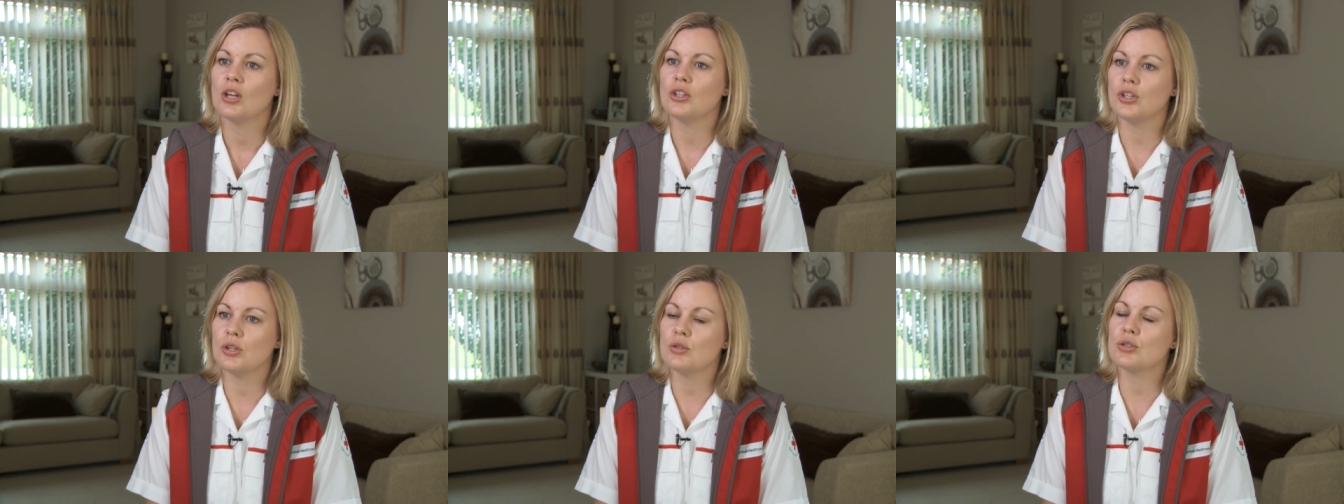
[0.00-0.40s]

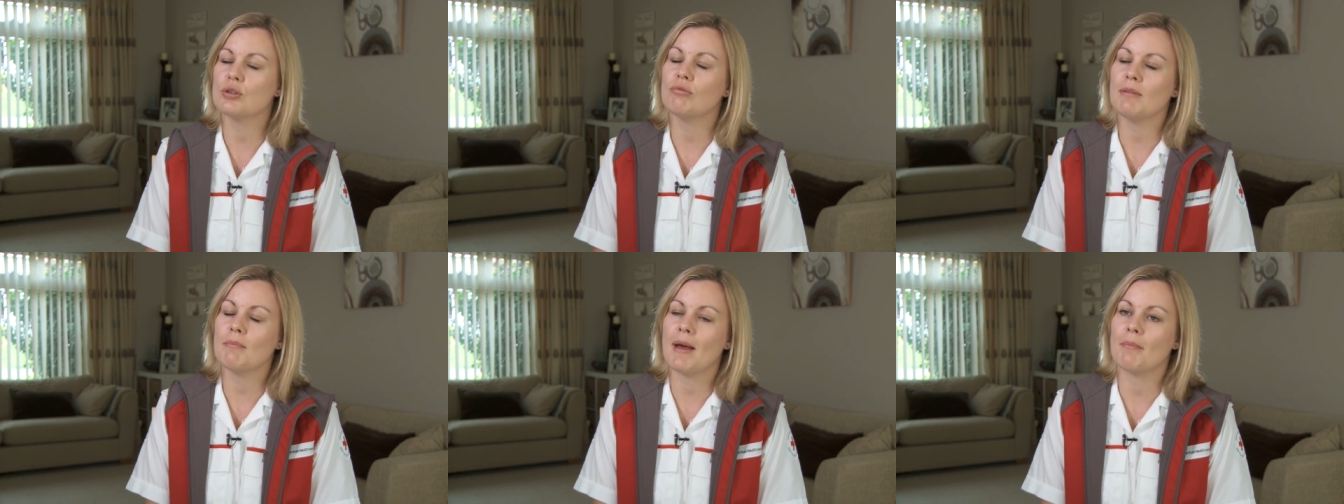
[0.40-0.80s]
you
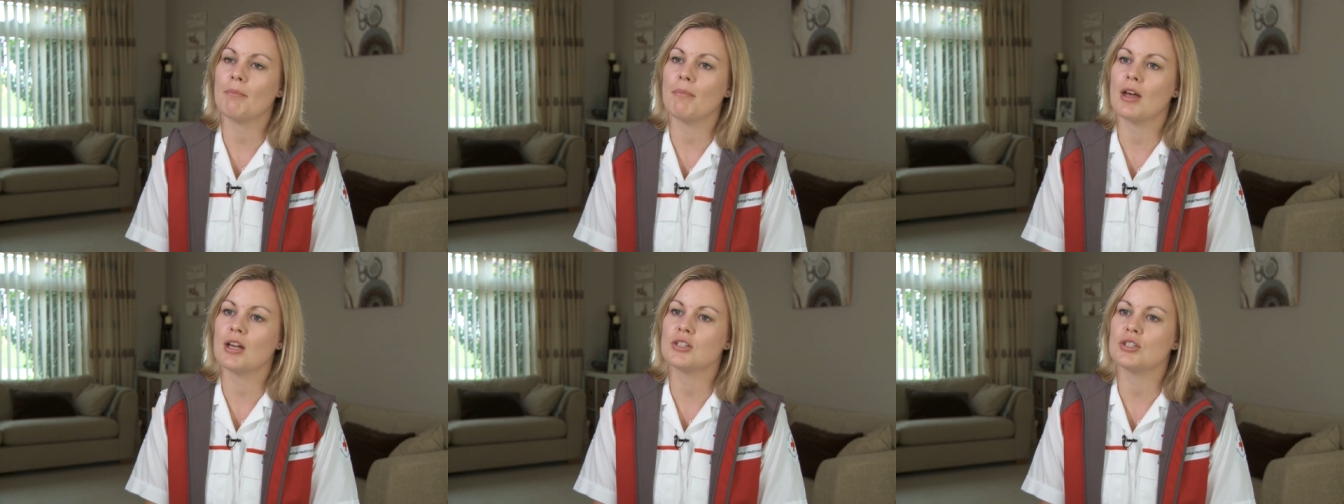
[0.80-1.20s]
should
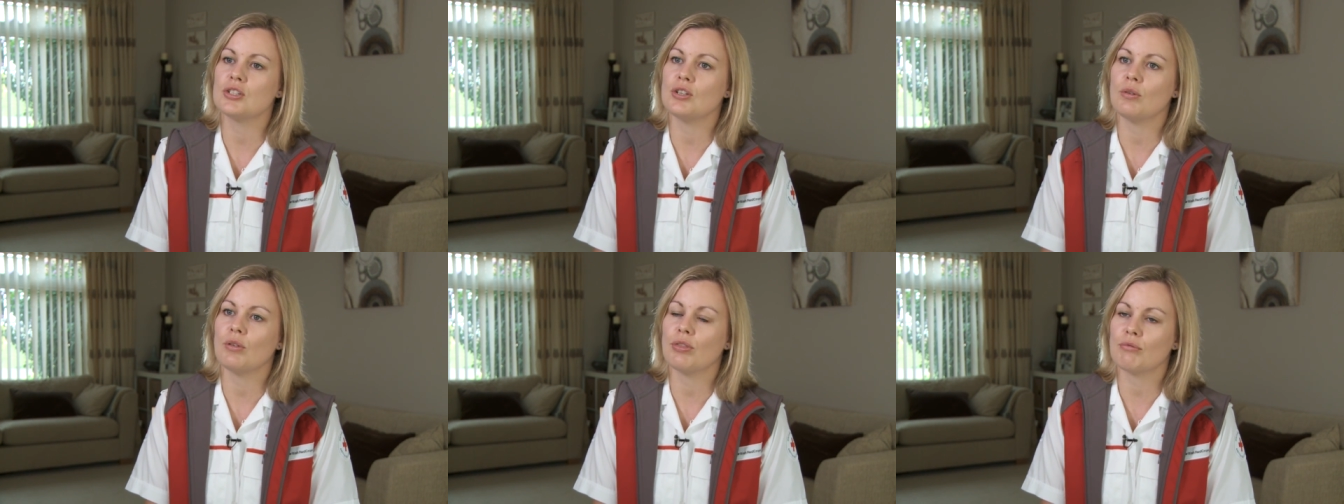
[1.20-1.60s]
remember to
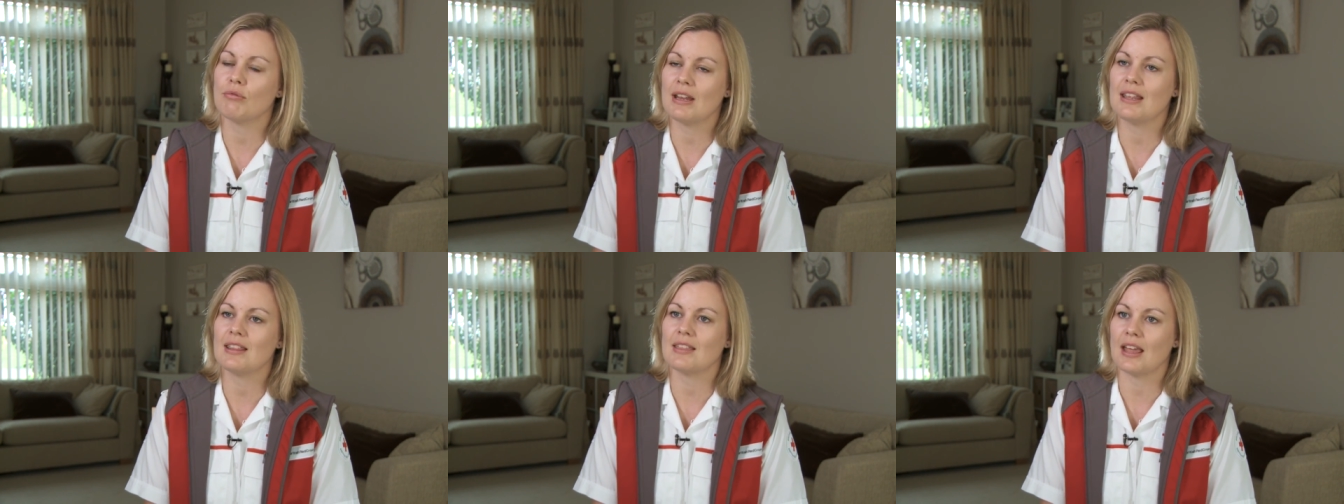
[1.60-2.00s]
do
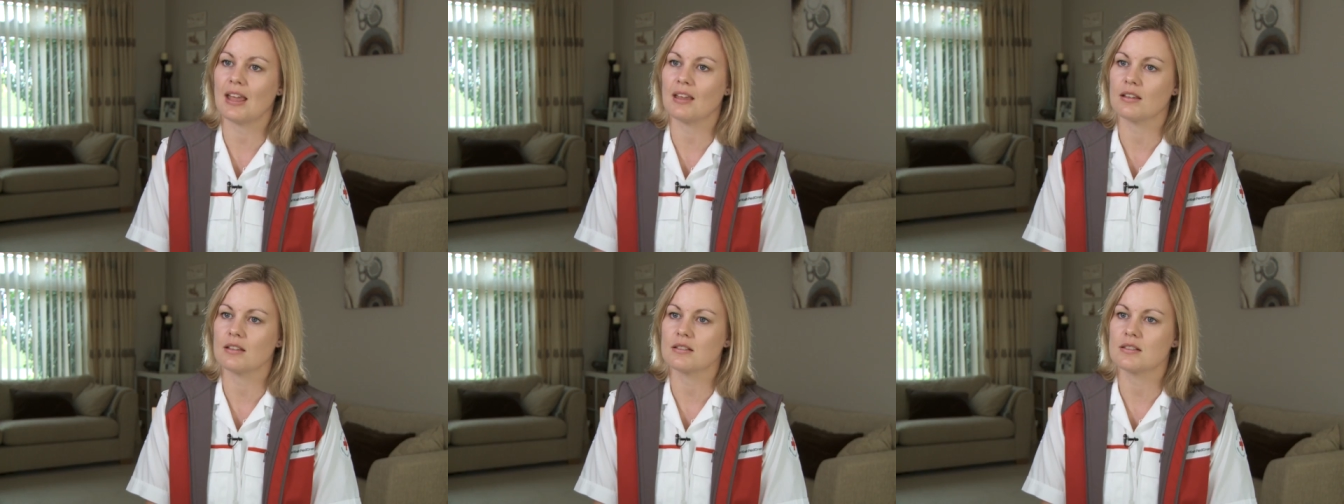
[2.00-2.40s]
three
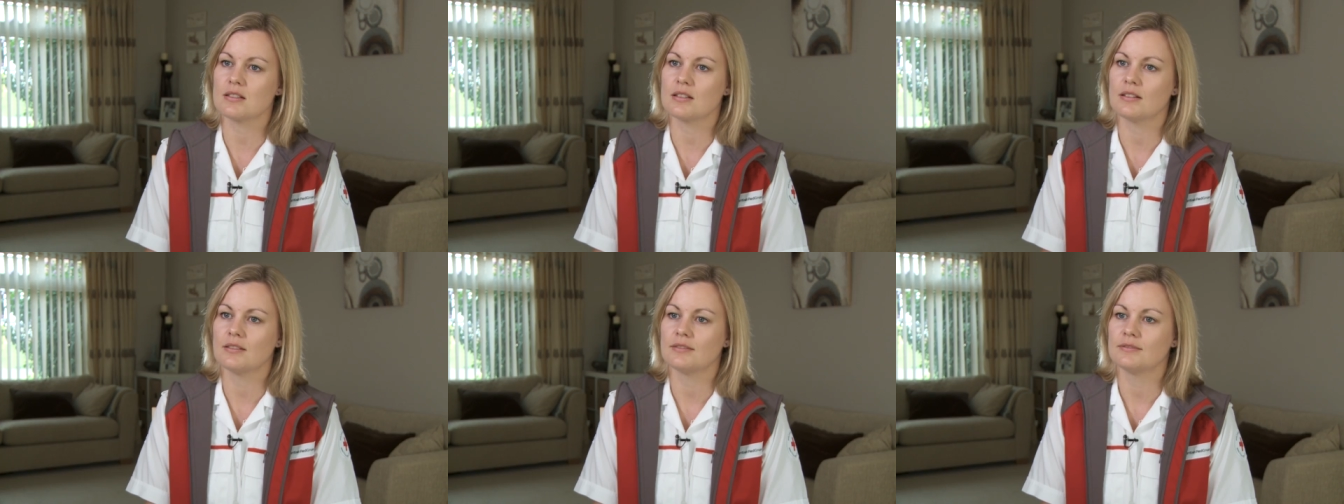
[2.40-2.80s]
things.